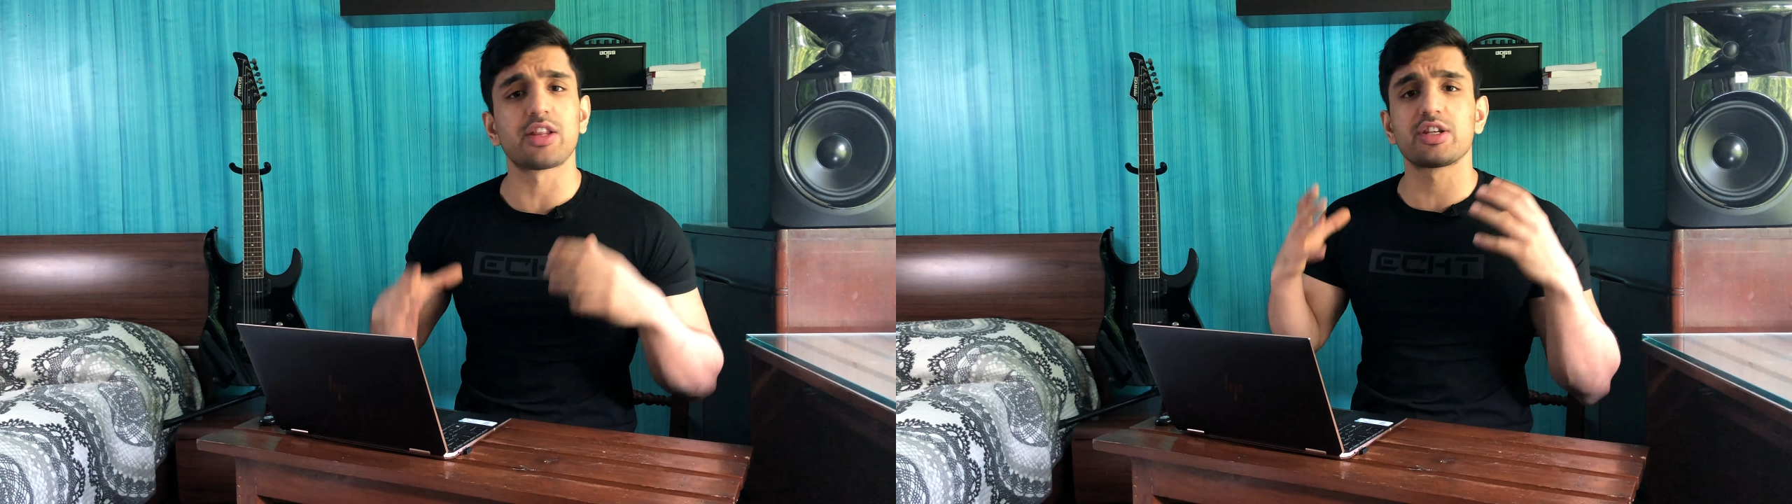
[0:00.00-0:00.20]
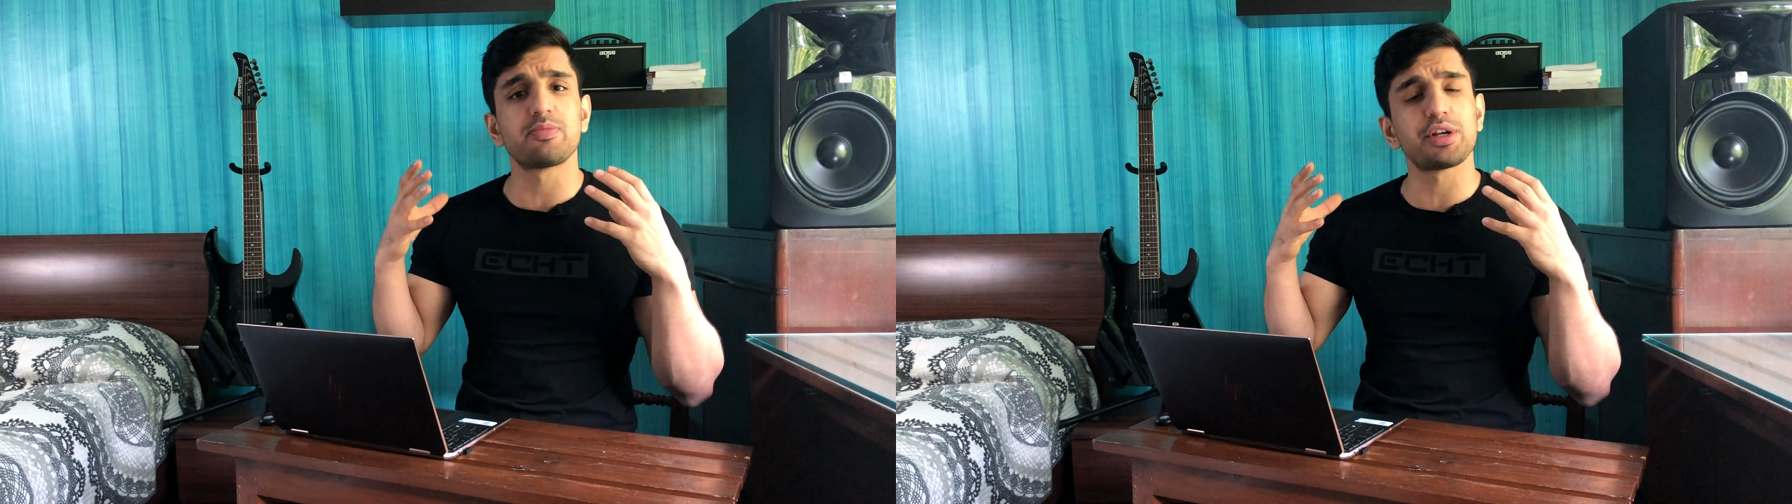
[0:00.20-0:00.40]

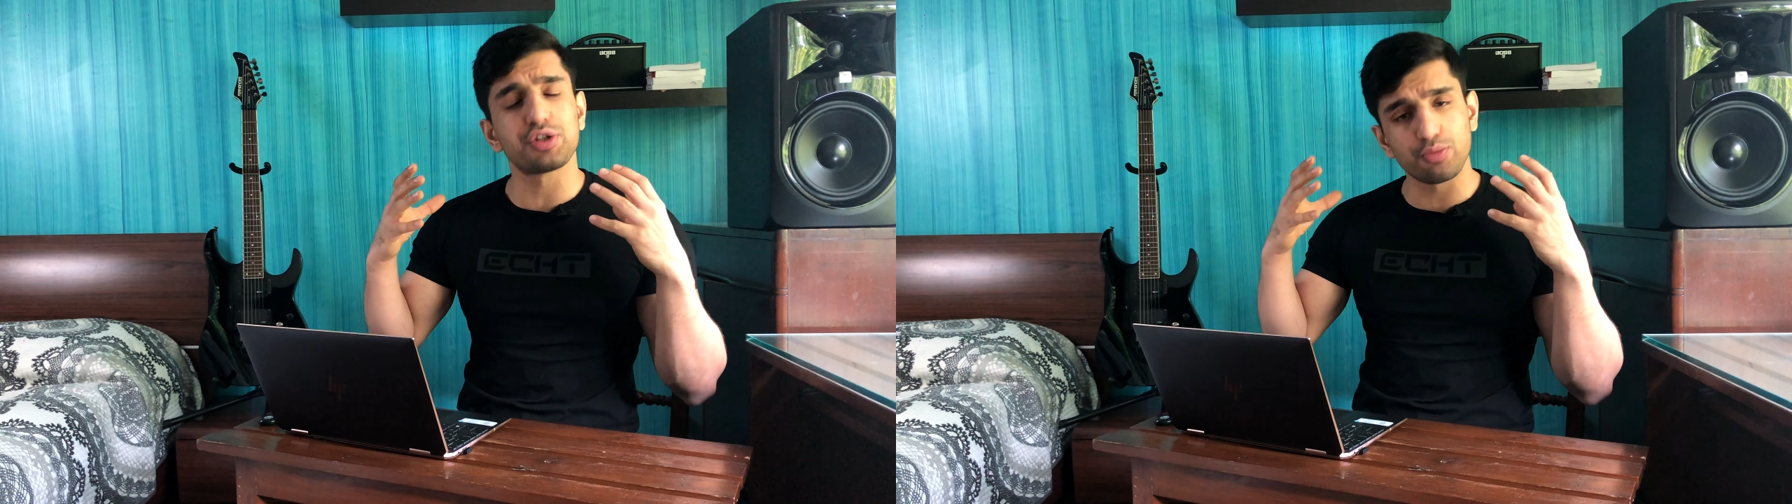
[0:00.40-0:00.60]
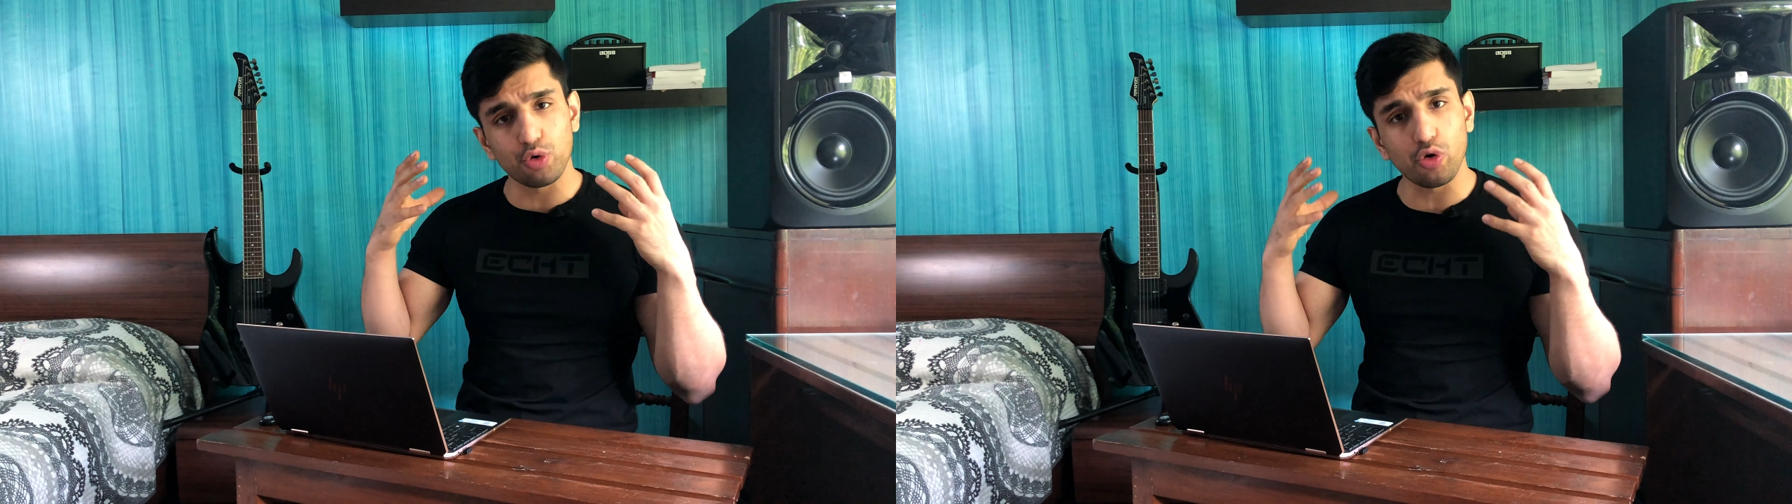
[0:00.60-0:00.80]
and this
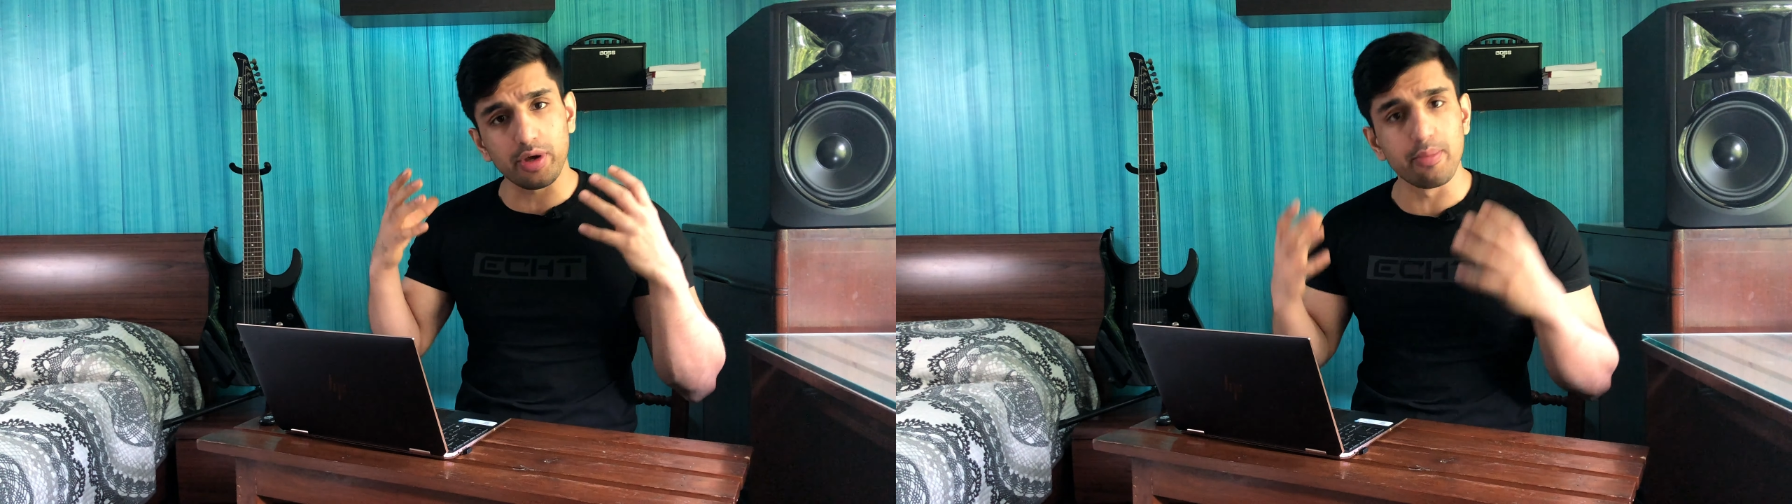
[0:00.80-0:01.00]
makes you more